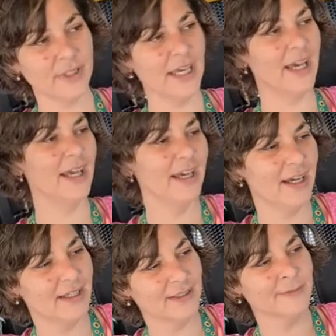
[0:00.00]

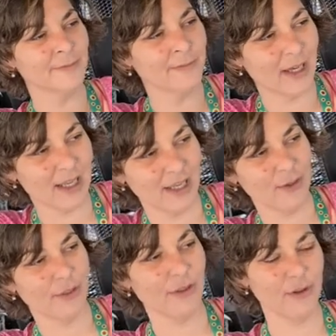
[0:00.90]
Yeah. I like
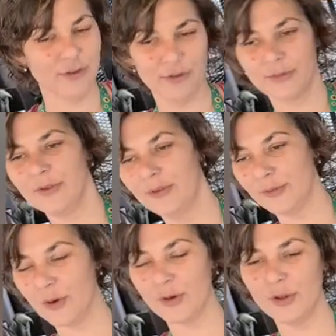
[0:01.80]
your thoughts.
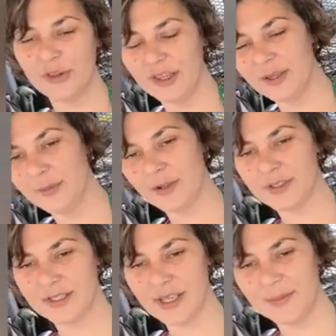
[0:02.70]
You've got a good thinking
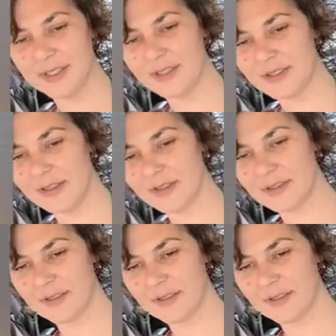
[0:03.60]
process there, Mr. Stokes.